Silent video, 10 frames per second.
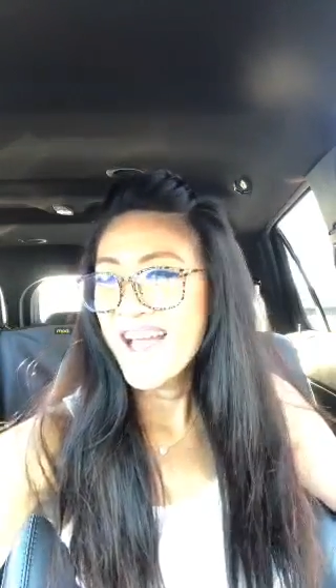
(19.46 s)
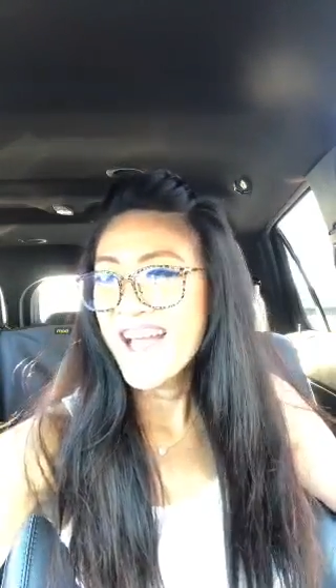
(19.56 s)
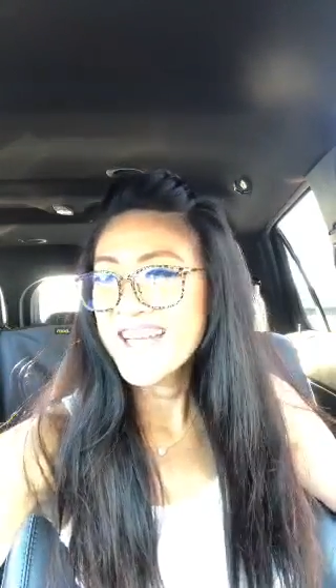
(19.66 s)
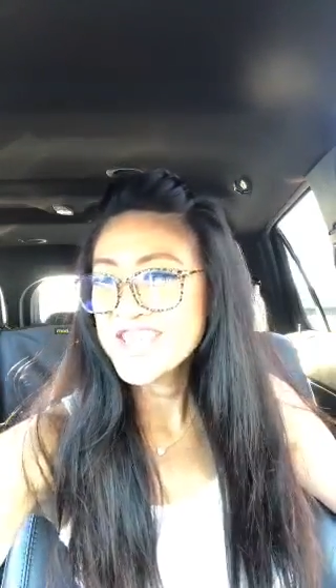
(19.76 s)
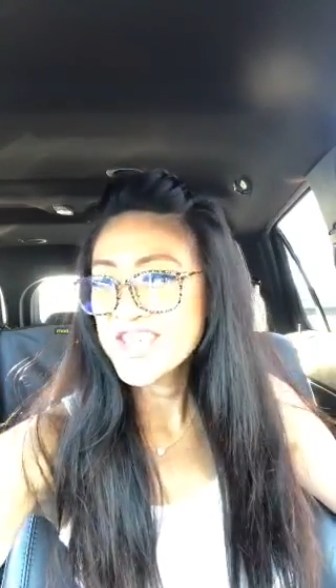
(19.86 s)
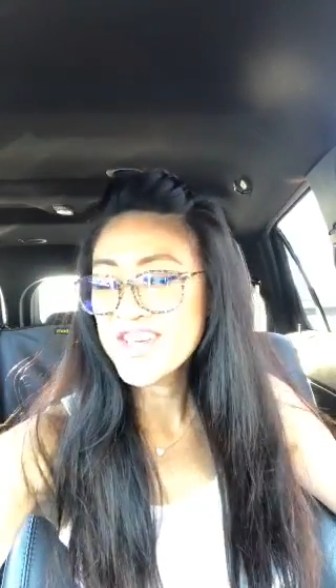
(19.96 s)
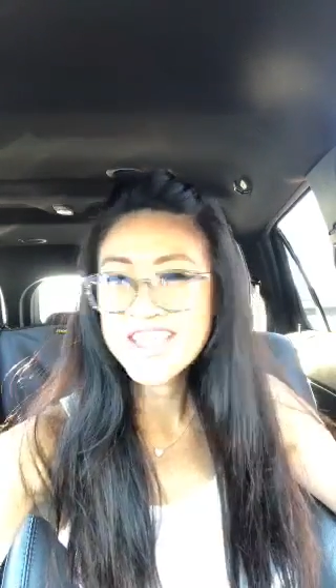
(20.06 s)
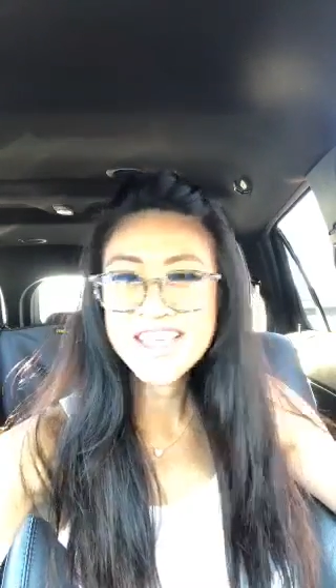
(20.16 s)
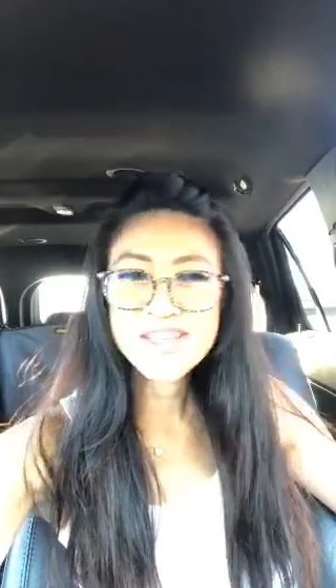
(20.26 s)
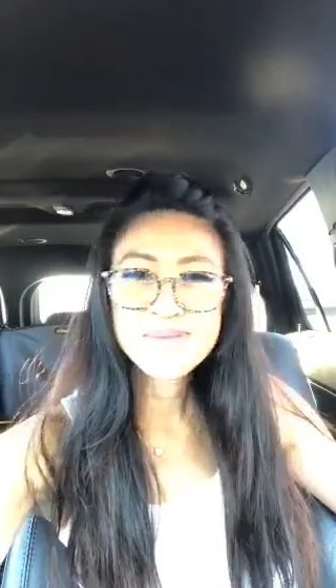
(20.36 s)
Hi,
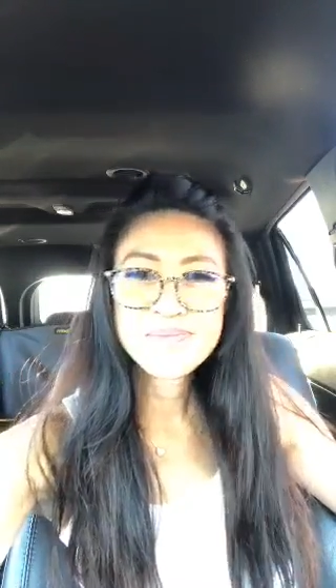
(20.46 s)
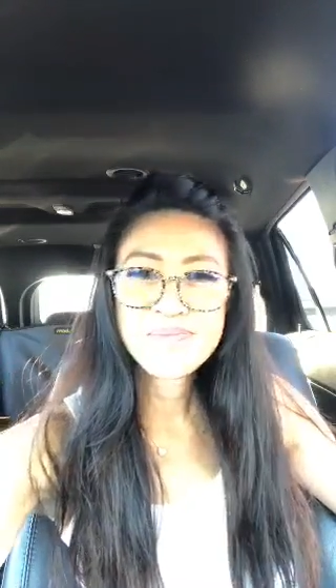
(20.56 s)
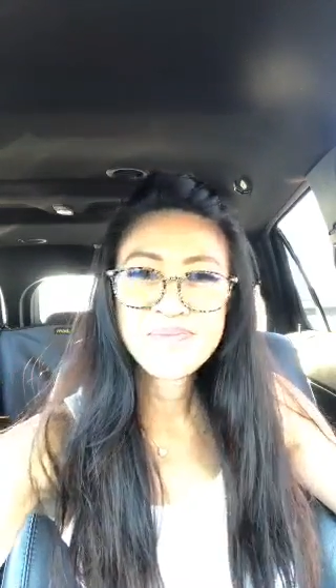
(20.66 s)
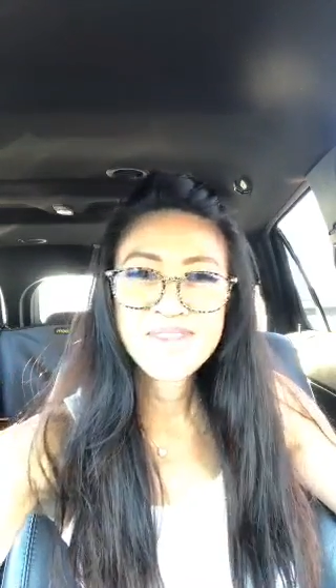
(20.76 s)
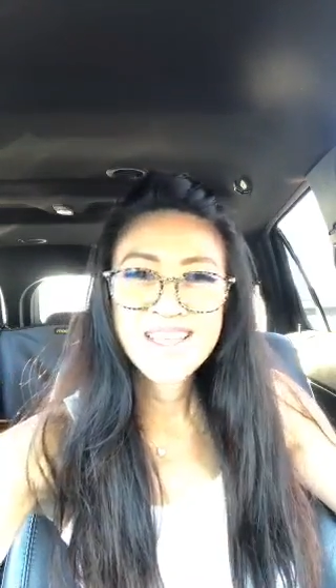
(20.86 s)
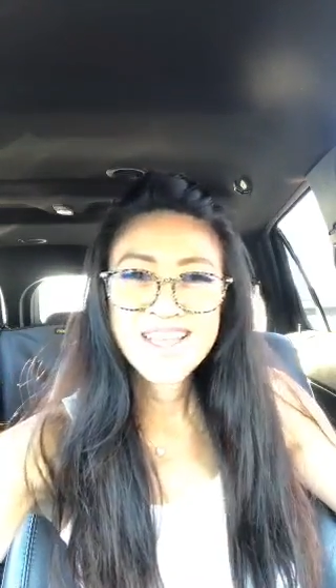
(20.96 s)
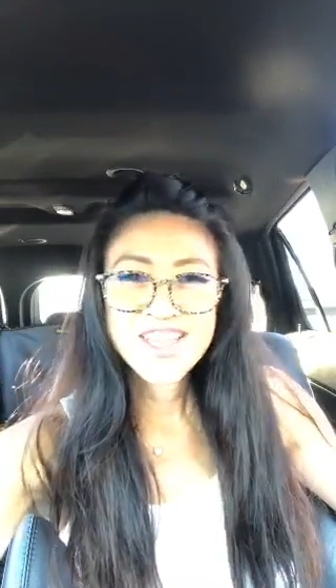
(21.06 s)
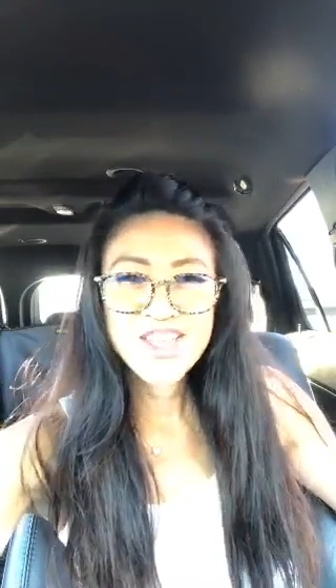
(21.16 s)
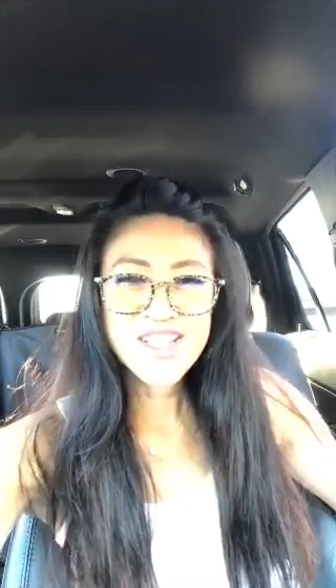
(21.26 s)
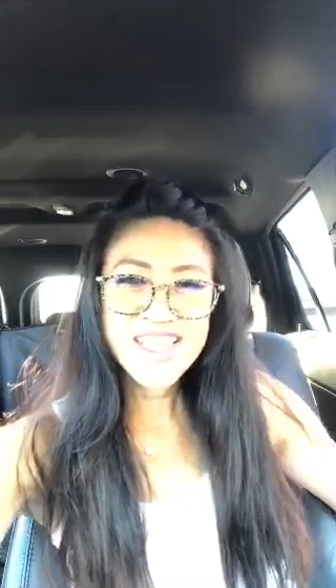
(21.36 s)
Shirley.
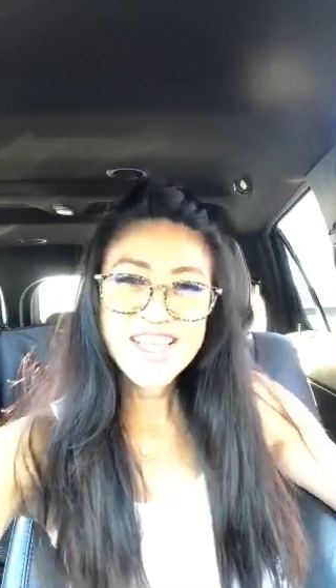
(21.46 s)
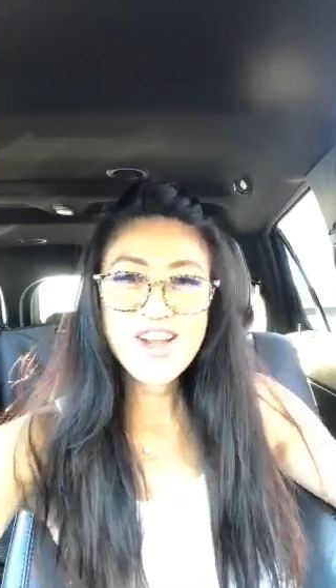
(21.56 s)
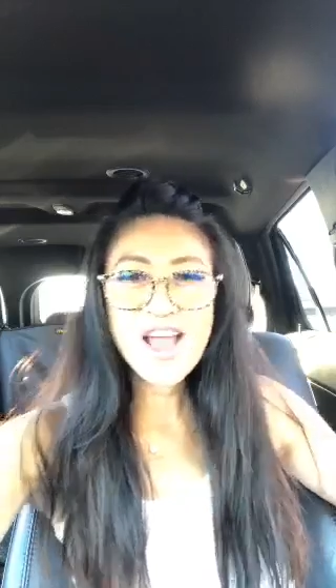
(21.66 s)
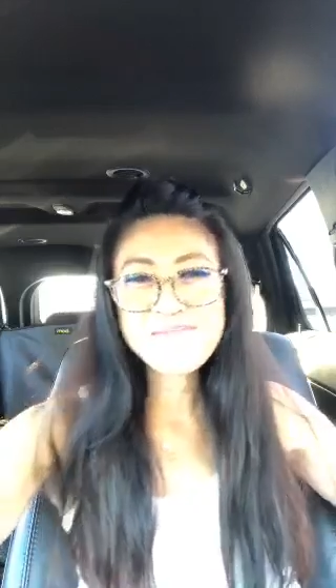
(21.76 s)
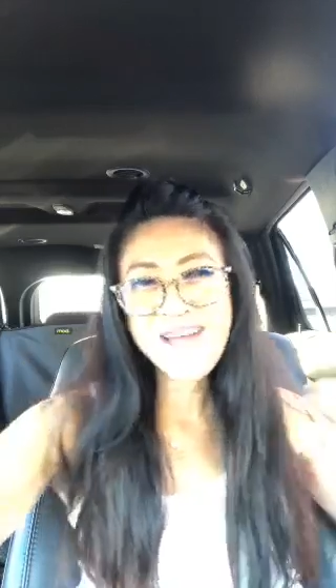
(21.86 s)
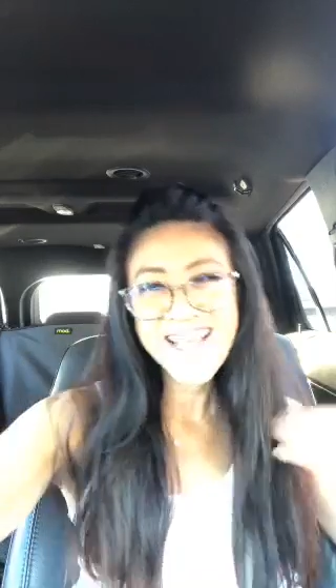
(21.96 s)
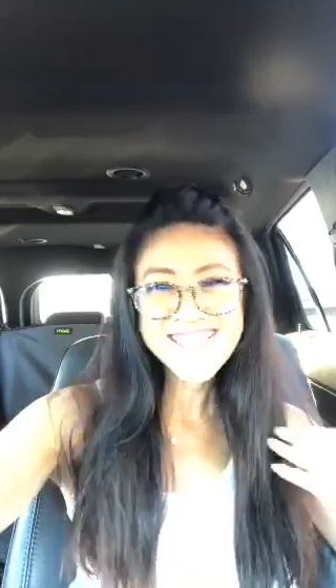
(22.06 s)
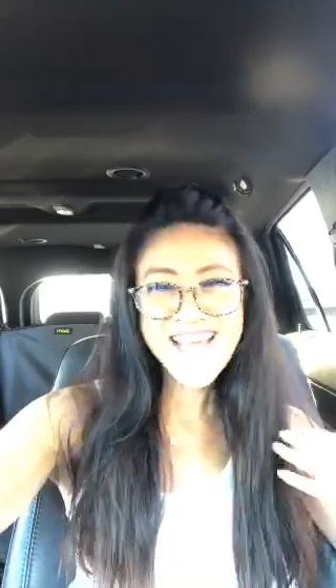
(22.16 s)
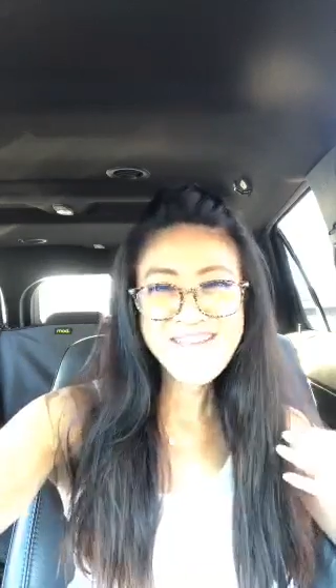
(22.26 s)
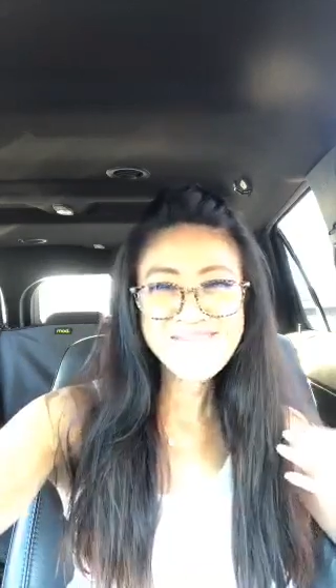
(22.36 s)
Shirley, you're on my
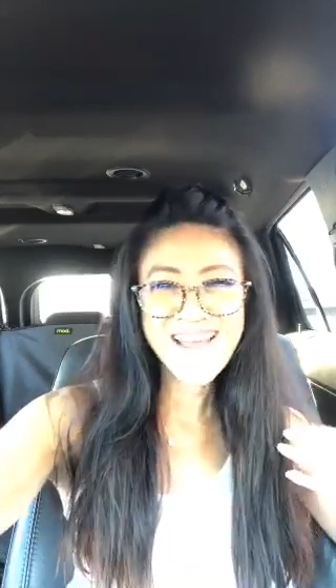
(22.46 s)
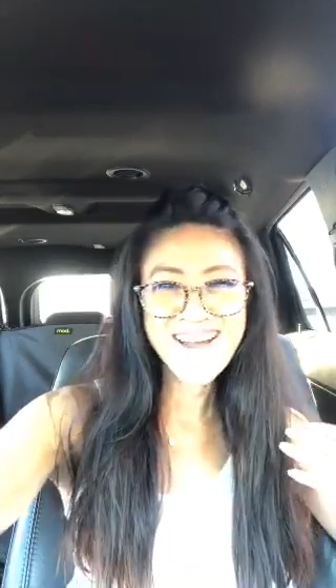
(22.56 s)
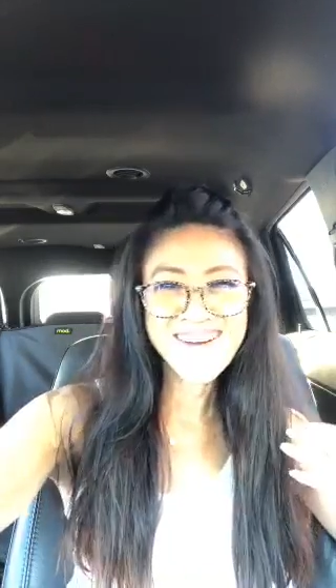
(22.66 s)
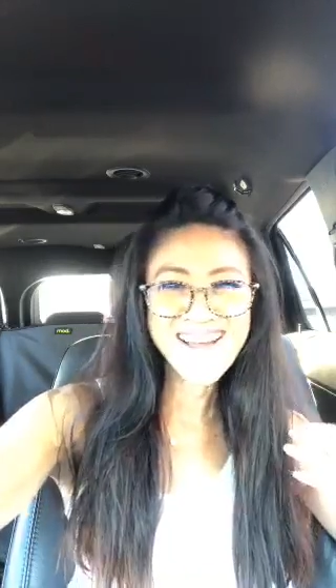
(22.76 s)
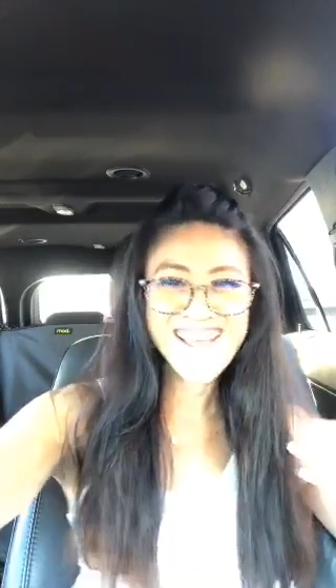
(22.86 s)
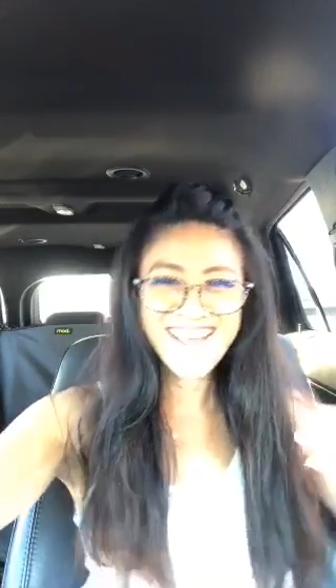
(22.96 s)
time now.